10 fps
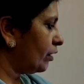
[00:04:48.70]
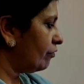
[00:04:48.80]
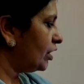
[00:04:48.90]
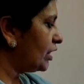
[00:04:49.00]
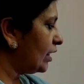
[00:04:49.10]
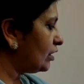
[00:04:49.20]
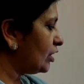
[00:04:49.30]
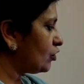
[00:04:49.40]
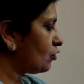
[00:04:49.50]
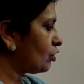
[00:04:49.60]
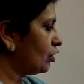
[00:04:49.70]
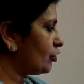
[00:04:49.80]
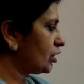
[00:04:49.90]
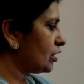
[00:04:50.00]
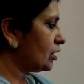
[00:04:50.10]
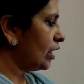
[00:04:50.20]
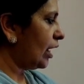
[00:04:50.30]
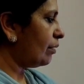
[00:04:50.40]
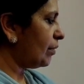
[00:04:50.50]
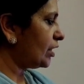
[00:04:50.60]
We take these two solutions
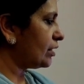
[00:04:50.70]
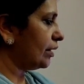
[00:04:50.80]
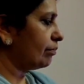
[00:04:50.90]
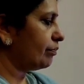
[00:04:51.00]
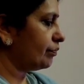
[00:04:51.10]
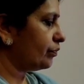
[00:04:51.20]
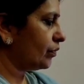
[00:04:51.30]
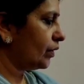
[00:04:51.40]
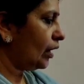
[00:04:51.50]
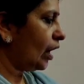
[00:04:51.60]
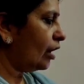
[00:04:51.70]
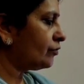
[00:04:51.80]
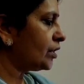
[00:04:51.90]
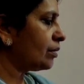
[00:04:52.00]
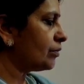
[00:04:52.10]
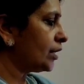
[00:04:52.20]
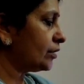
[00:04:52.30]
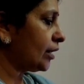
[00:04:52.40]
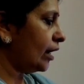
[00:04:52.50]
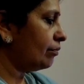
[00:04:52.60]
and mix them. After some
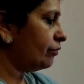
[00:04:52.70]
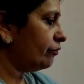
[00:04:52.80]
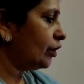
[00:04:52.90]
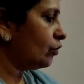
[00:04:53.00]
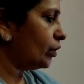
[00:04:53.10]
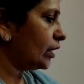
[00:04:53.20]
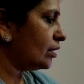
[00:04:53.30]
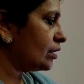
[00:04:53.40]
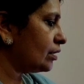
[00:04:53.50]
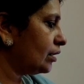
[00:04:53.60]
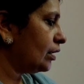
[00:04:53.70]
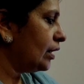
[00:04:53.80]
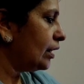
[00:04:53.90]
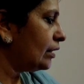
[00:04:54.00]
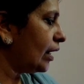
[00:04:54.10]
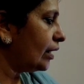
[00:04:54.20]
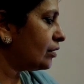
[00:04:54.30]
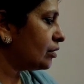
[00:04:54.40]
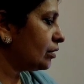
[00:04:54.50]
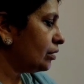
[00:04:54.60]
time, we notice that
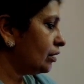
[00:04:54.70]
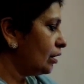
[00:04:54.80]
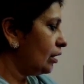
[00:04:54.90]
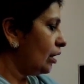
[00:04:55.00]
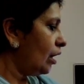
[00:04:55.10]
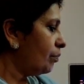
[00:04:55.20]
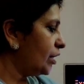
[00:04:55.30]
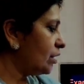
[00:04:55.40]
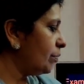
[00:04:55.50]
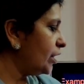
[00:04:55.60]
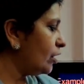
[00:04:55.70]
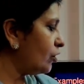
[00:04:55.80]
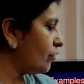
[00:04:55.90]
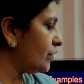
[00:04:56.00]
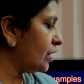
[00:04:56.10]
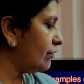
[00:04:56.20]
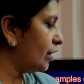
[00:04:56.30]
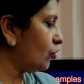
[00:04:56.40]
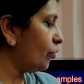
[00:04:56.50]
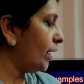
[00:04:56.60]
a precipitate of silver
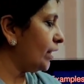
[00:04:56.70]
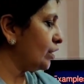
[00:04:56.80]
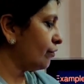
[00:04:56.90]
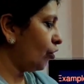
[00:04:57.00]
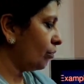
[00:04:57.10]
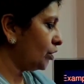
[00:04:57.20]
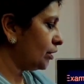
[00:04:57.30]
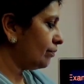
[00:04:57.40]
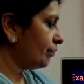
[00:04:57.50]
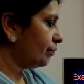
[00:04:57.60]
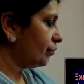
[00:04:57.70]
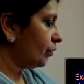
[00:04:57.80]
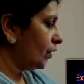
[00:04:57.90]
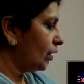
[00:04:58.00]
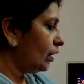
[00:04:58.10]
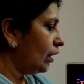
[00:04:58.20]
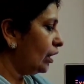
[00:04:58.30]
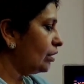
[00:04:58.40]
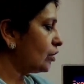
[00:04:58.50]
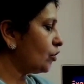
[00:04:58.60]
chromate is formed
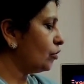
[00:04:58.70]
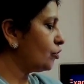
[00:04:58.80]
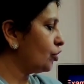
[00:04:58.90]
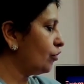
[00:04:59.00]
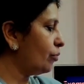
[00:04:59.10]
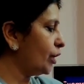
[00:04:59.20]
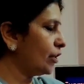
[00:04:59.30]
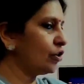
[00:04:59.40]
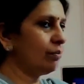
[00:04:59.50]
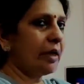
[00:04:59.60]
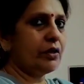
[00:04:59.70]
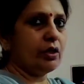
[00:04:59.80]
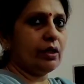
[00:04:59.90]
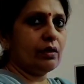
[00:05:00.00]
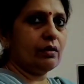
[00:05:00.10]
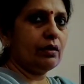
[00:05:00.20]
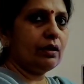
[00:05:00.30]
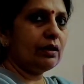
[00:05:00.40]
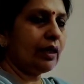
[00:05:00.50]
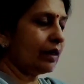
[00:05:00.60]
in the solution of potassium nitrate.
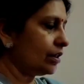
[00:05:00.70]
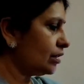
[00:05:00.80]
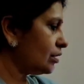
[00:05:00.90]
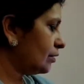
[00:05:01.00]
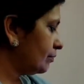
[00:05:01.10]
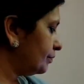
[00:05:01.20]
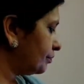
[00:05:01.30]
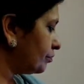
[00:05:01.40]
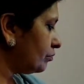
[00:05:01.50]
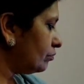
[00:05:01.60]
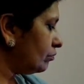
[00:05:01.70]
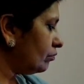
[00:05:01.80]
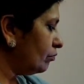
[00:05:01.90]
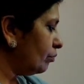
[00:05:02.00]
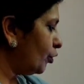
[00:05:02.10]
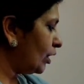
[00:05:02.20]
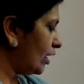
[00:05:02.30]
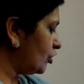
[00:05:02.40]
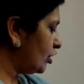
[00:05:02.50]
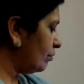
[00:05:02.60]
that is
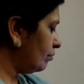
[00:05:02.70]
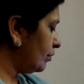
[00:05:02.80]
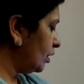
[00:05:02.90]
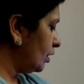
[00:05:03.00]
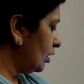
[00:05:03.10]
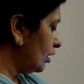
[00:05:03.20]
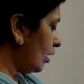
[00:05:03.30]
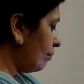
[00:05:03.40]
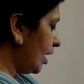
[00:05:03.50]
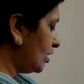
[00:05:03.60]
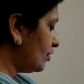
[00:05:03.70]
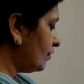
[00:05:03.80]
potassium combines